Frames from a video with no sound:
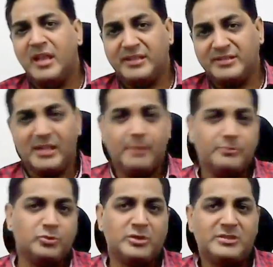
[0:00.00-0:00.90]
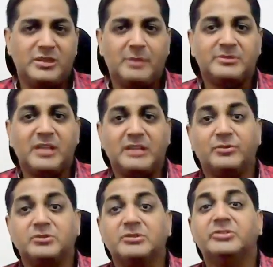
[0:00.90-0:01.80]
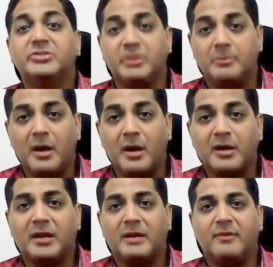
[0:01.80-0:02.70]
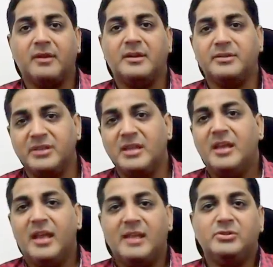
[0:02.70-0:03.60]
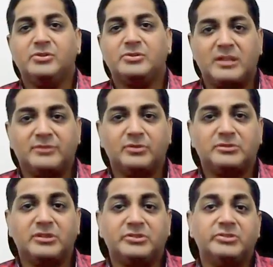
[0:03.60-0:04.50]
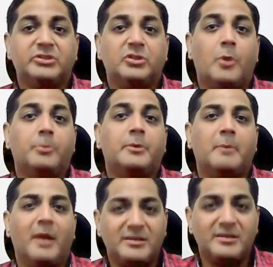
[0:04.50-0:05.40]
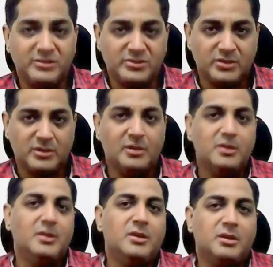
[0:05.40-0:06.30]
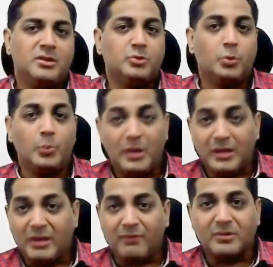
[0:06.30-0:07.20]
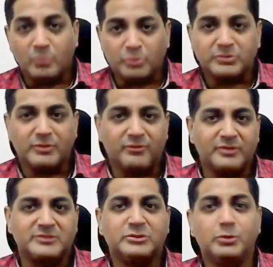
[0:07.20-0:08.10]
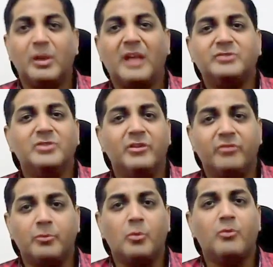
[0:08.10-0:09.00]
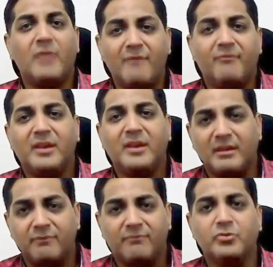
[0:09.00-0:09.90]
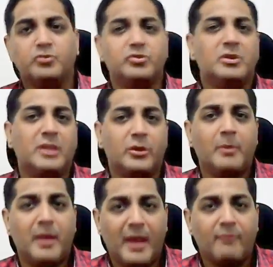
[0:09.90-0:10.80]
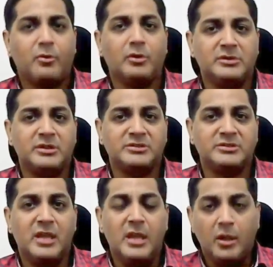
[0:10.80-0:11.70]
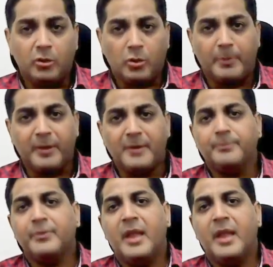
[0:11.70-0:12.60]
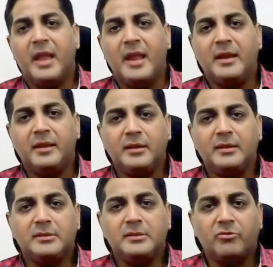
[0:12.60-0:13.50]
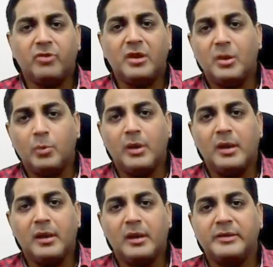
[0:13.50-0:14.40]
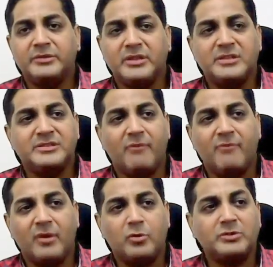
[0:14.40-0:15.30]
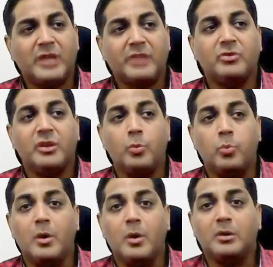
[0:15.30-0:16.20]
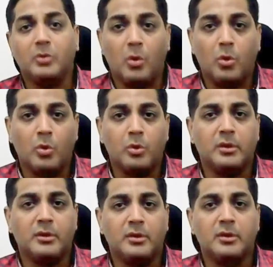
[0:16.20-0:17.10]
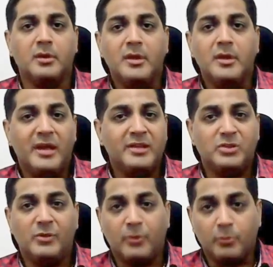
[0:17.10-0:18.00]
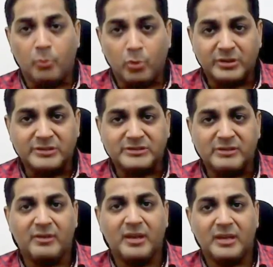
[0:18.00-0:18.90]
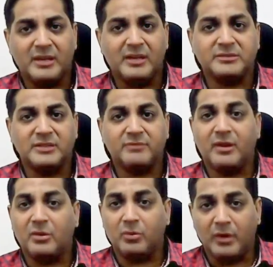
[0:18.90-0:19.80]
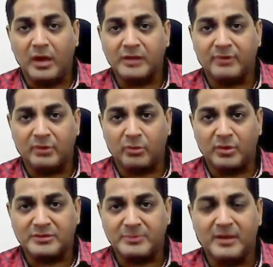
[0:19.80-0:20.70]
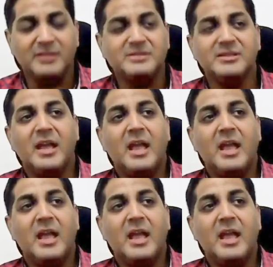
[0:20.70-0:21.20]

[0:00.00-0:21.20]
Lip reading: SEM? So SEM stands for search engine marketing, whereas SEO stands for search engine optimization. So we'll cover those differences. So we'll actually remove every confusion that you may have on this topic. And the trainer is someone who has actually worked on SEO for more than 7-8 years and has very good experience.